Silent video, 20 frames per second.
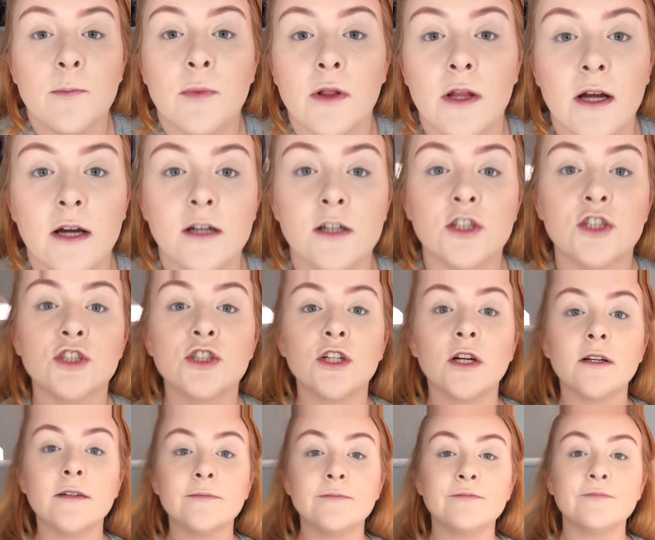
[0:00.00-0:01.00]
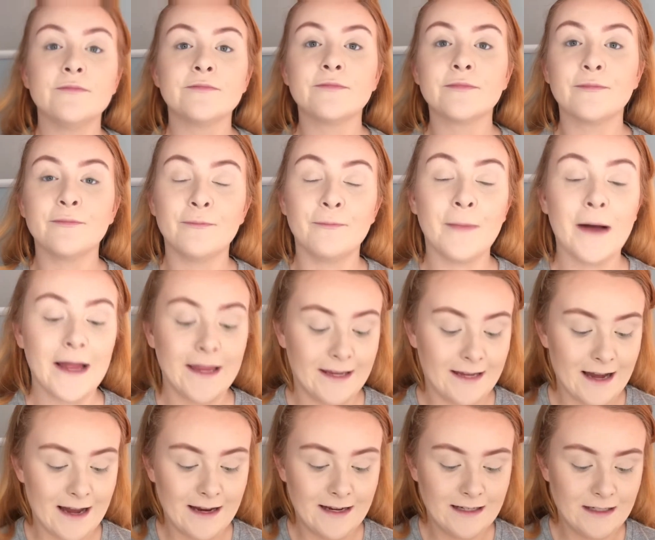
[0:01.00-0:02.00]
blush, my
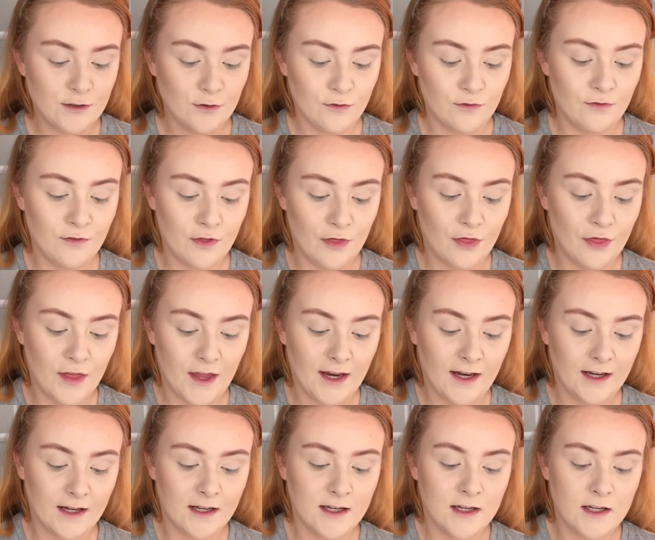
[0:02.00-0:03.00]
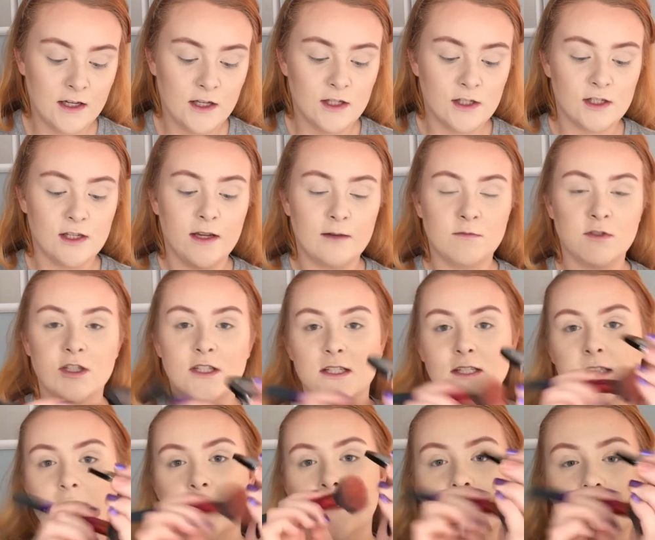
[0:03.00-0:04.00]
kind of thing. So I'm just
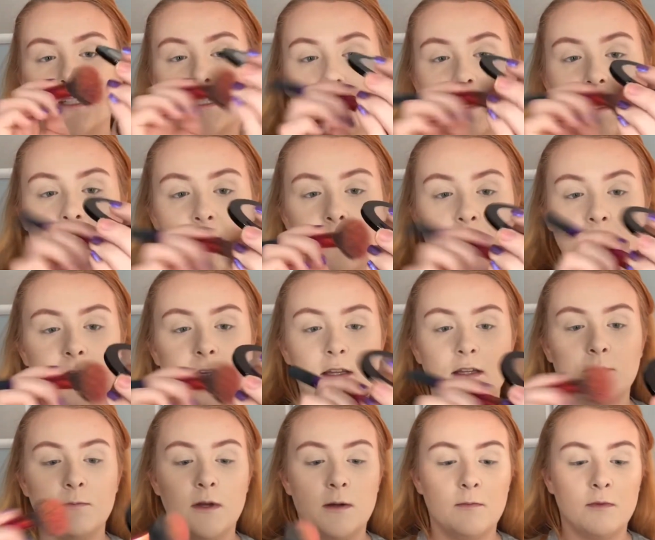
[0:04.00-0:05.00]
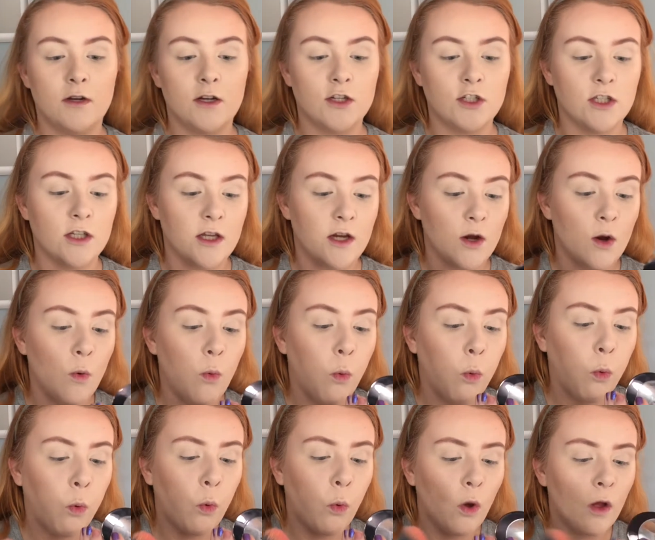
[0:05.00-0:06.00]
dabbing in my brush there.
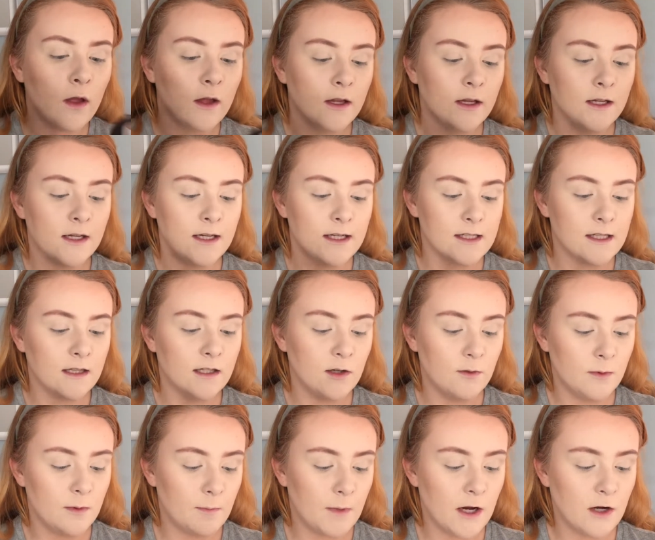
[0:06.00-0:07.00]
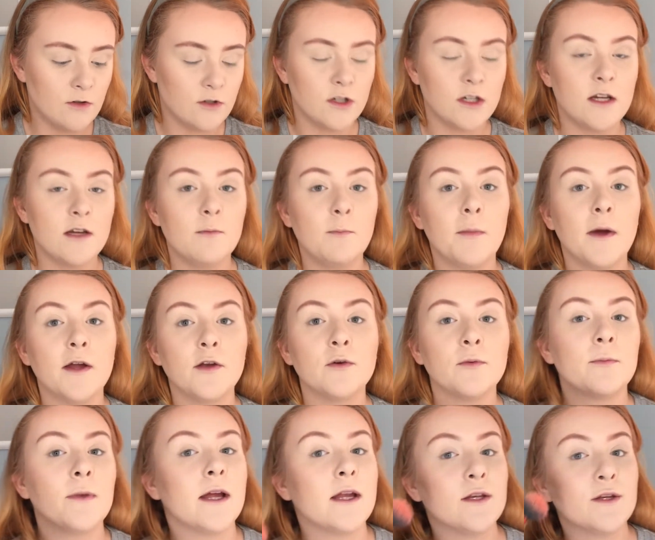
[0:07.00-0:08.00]
It's a little bit powdery, but I
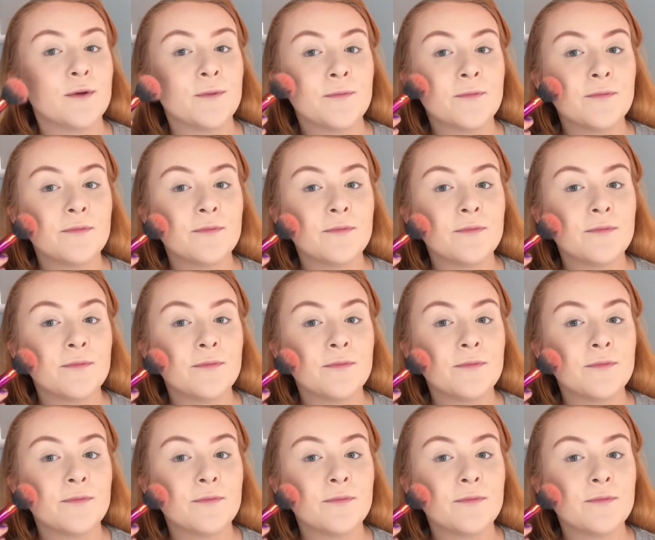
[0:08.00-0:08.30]
don't mind.